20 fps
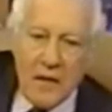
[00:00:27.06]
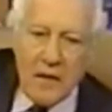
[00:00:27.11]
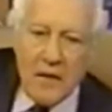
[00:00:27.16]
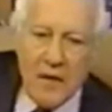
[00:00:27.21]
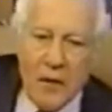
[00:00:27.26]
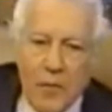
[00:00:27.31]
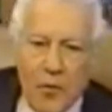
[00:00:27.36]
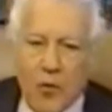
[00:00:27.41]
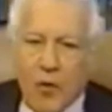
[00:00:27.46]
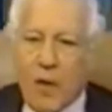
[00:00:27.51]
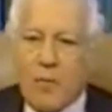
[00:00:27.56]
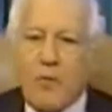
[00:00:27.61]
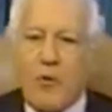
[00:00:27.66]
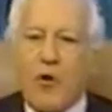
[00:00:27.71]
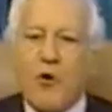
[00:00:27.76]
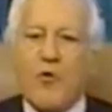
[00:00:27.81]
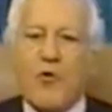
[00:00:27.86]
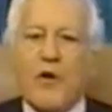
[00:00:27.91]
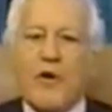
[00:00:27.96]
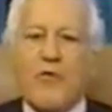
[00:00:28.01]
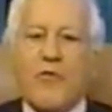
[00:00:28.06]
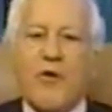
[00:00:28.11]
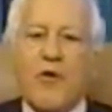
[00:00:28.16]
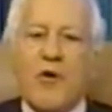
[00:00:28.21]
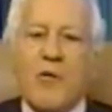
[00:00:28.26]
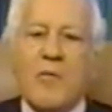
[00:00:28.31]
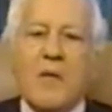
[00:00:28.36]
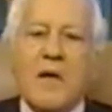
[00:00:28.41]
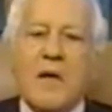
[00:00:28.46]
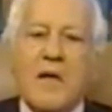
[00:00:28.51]
number one brokerage
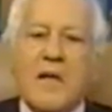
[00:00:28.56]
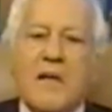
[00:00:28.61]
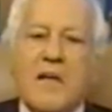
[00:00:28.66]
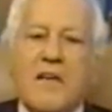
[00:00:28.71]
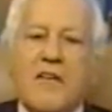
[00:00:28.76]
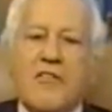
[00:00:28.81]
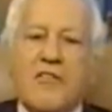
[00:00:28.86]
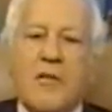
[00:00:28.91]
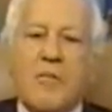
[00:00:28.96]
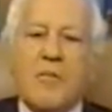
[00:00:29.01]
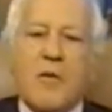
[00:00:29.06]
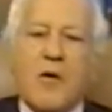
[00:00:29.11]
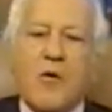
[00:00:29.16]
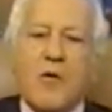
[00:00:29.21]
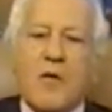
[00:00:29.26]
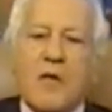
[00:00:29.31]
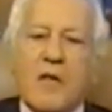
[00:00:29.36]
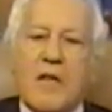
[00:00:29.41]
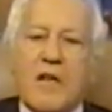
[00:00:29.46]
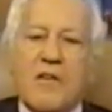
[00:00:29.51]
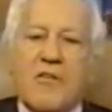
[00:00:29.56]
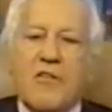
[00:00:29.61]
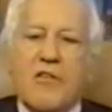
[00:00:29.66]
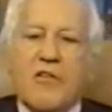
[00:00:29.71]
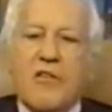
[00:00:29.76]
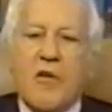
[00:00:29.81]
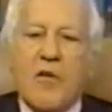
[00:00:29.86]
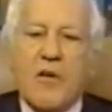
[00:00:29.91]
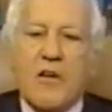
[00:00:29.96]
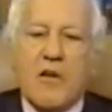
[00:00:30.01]
firm is that Merrill Lynch
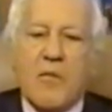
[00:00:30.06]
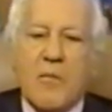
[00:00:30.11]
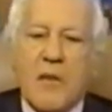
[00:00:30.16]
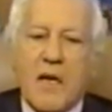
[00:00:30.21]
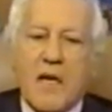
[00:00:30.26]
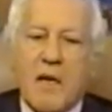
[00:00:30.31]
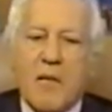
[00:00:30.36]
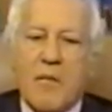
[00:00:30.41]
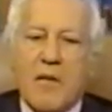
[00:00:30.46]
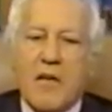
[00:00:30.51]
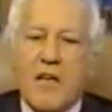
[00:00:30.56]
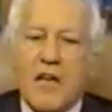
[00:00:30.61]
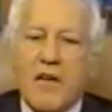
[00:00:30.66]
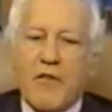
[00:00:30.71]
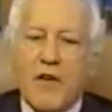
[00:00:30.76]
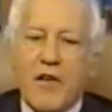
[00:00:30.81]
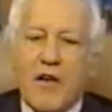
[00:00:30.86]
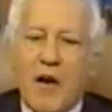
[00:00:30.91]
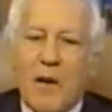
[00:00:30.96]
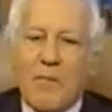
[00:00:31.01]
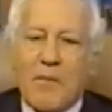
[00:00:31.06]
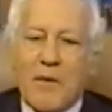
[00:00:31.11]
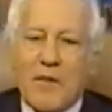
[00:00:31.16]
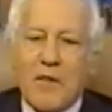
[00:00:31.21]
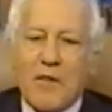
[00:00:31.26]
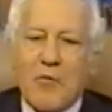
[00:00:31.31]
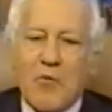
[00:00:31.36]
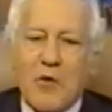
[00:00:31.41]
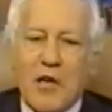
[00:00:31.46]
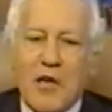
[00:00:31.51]
is going to make him give it up
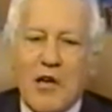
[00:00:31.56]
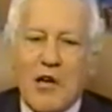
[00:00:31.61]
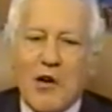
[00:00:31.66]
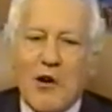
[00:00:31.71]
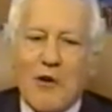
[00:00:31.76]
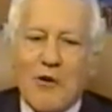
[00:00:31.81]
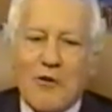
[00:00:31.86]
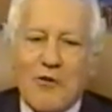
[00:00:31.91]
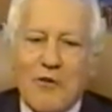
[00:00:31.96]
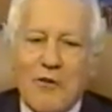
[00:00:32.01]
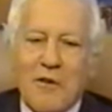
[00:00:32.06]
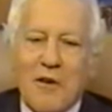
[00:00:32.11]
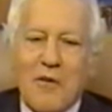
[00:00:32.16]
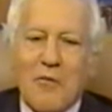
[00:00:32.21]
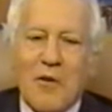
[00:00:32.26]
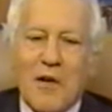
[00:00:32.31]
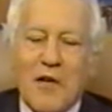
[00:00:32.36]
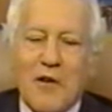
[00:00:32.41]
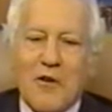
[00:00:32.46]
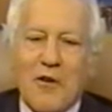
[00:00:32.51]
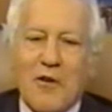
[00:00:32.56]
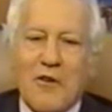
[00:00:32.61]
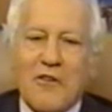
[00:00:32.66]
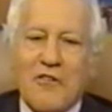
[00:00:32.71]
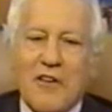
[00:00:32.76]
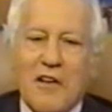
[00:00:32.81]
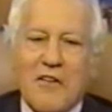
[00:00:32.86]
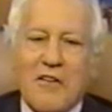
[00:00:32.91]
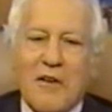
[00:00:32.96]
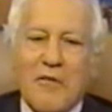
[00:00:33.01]
in 3 years when he turns
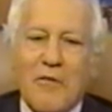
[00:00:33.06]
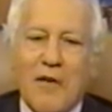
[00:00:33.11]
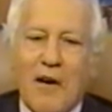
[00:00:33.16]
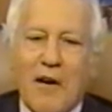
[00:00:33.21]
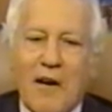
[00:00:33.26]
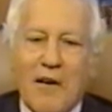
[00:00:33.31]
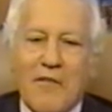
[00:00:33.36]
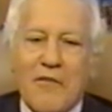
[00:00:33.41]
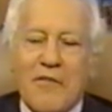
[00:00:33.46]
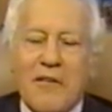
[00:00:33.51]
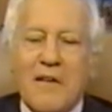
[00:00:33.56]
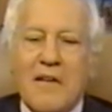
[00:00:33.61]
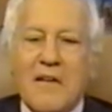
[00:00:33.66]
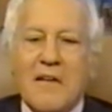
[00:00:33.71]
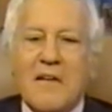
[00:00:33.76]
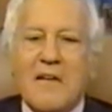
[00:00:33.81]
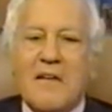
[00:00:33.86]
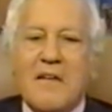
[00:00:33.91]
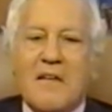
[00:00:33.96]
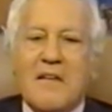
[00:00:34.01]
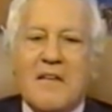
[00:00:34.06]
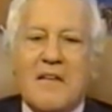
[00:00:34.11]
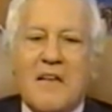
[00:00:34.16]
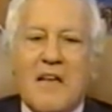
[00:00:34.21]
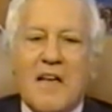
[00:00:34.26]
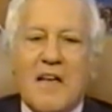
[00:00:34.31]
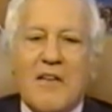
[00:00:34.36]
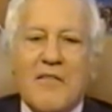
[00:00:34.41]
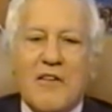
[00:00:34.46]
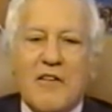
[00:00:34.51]
65.
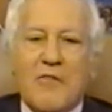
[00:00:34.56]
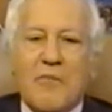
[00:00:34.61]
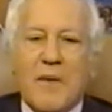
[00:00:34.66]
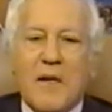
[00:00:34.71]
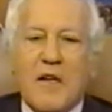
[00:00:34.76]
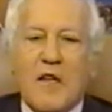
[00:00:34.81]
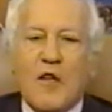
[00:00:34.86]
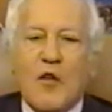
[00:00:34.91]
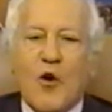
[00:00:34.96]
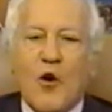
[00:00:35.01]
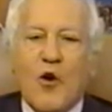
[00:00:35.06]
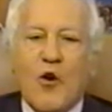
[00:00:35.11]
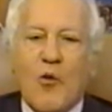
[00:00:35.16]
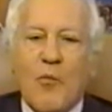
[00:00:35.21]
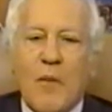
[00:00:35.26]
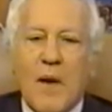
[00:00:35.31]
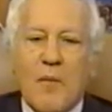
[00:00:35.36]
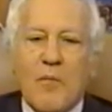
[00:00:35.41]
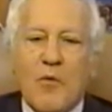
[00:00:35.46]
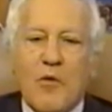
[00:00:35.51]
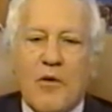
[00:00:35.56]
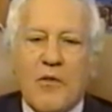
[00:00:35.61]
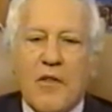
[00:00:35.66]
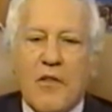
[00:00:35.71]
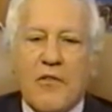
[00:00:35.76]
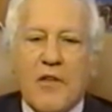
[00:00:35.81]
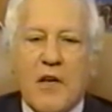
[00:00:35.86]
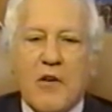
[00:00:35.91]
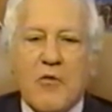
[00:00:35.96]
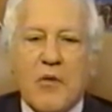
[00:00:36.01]
Dave has been a loyal member of the
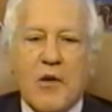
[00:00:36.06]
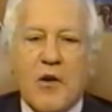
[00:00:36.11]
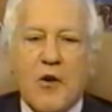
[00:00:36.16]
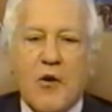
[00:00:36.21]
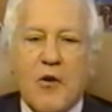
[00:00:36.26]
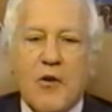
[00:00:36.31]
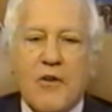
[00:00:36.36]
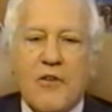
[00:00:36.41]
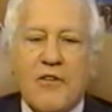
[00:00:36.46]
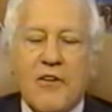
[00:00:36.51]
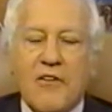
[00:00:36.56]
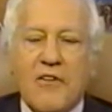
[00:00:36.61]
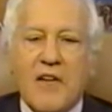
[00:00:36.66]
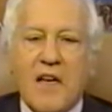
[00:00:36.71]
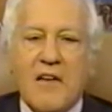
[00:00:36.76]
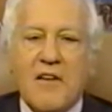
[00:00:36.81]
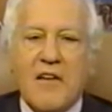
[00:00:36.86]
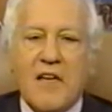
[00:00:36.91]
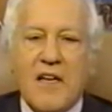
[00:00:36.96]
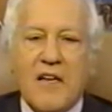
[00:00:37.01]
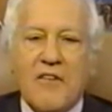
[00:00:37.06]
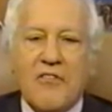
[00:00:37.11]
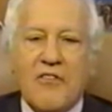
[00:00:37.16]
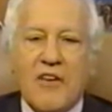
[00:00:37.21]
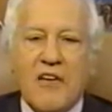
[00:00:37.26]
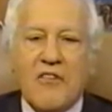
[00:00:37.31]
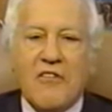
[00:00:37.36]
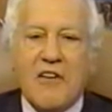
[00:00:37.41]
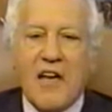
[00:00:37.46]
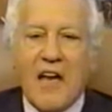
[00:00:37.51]
Thundering Herd since
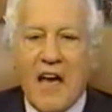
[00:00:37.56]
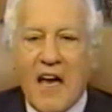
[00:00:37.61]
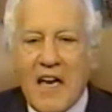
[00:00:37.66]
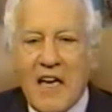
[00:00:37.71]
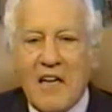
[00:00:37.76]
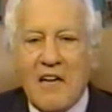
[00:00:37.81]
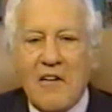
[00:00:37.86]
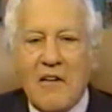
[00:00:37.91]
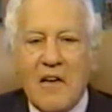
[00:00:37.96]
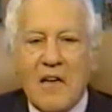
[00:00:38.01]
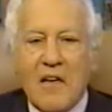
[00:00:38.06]
1968,